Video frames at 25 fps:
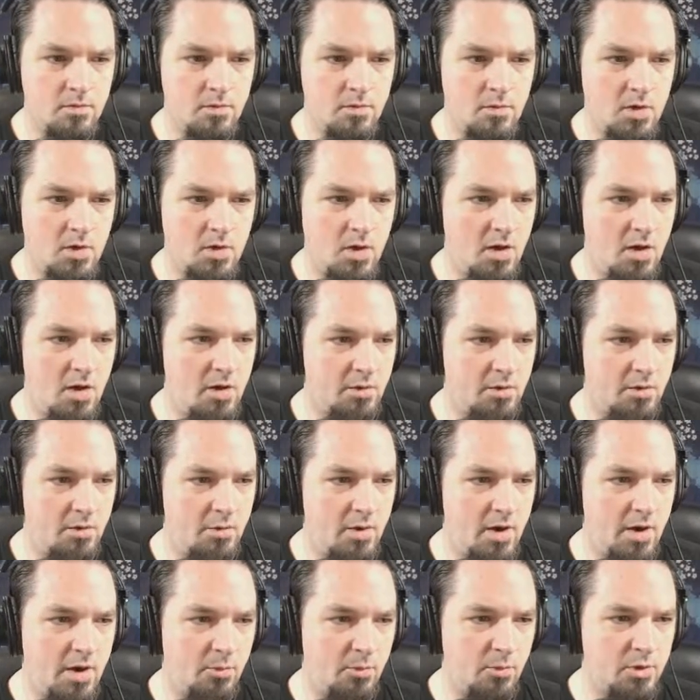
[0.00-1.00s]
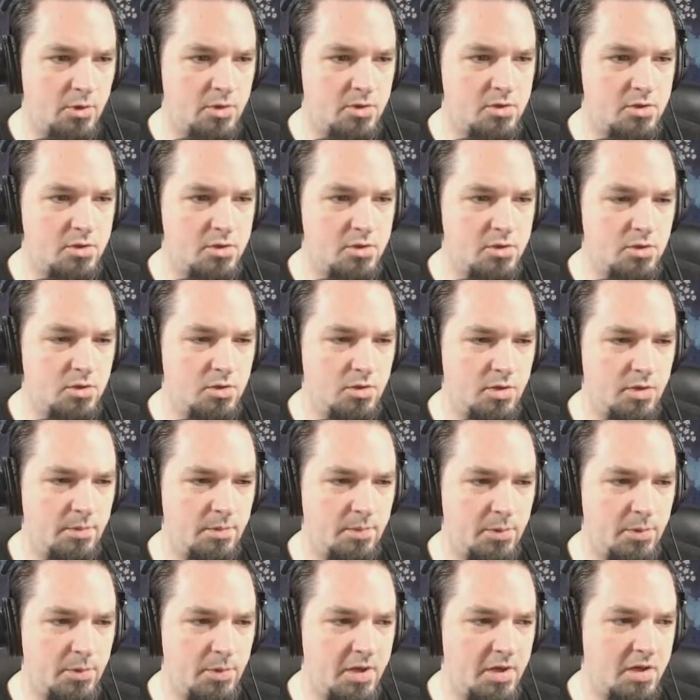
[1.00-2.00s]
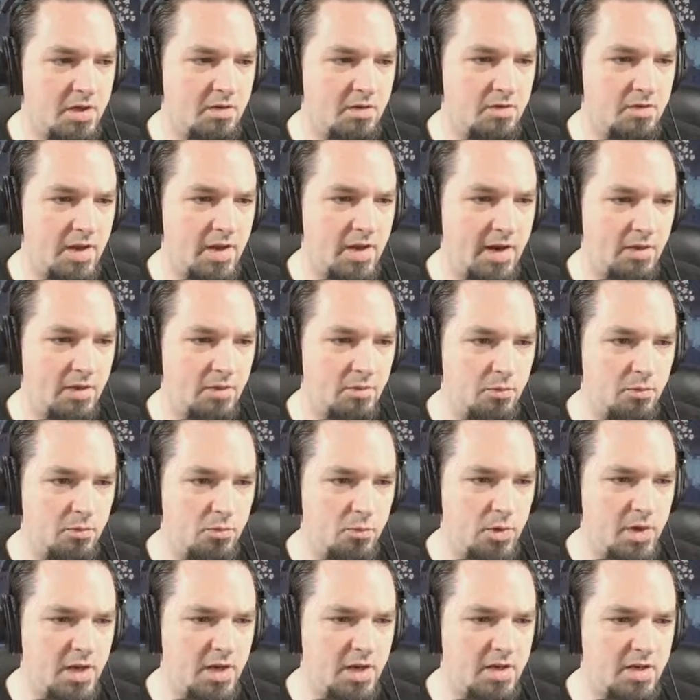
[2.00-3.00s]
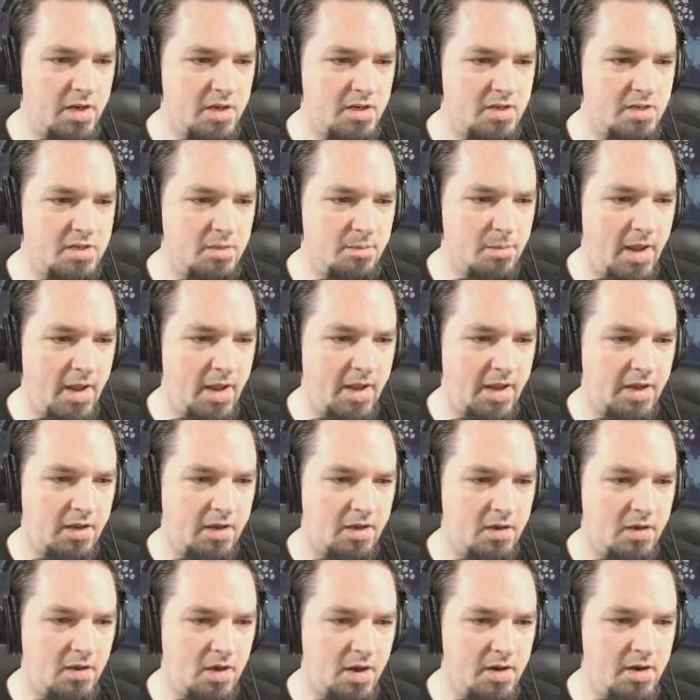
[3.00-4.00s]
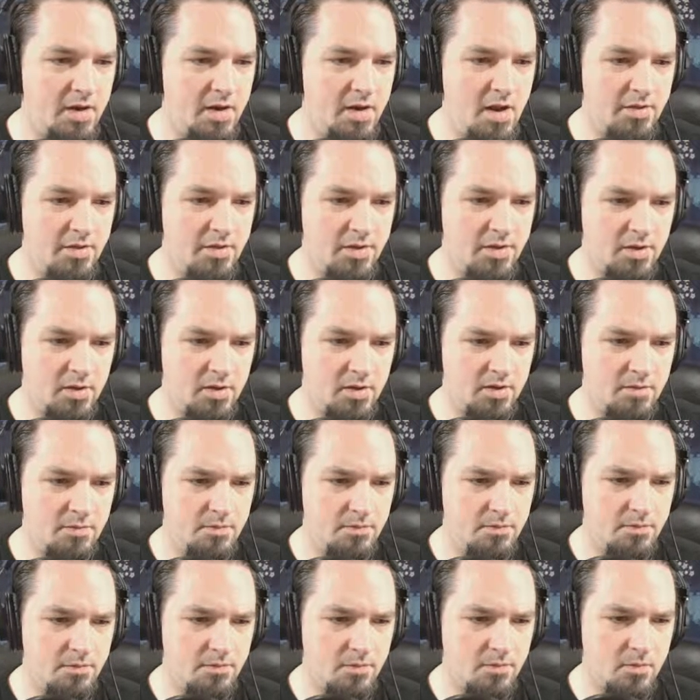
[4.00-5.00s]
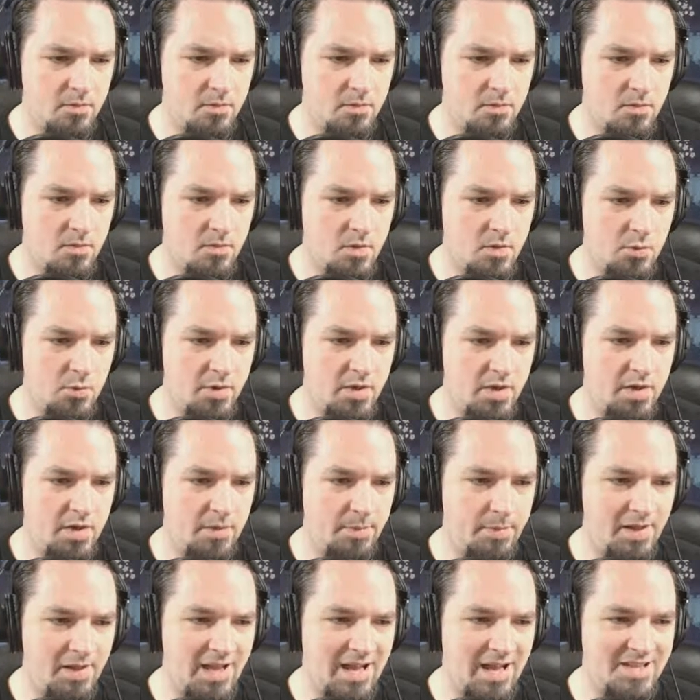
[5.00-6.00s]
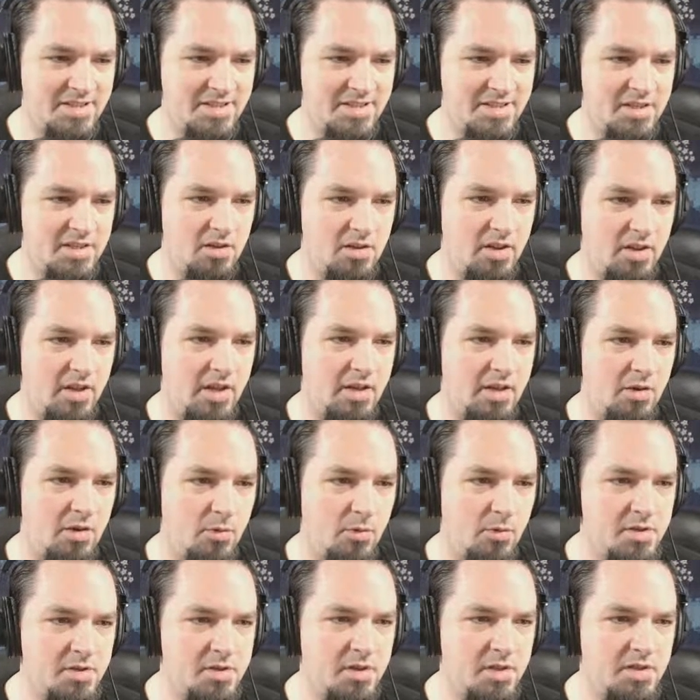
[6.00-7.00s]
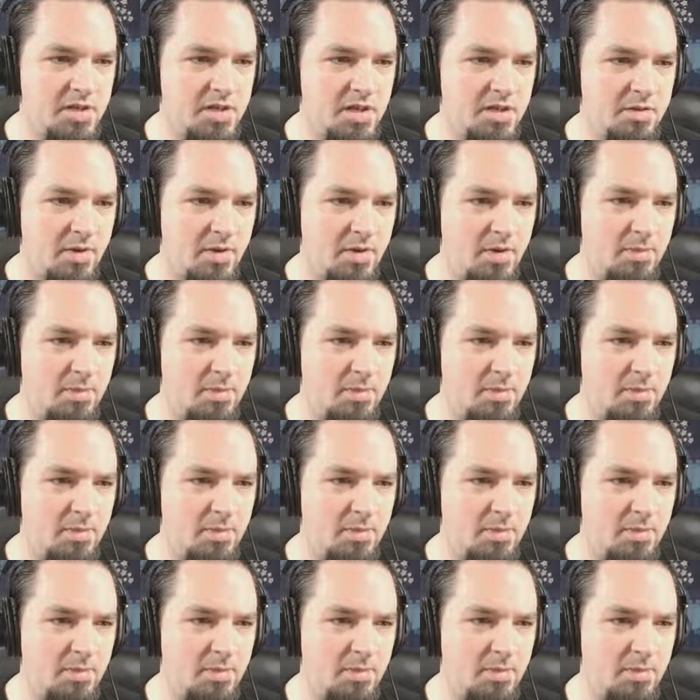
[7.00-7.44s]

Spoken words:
All right, we're doing pretty good there. We need to make another. We need a plasteel ingot. What does it take to make a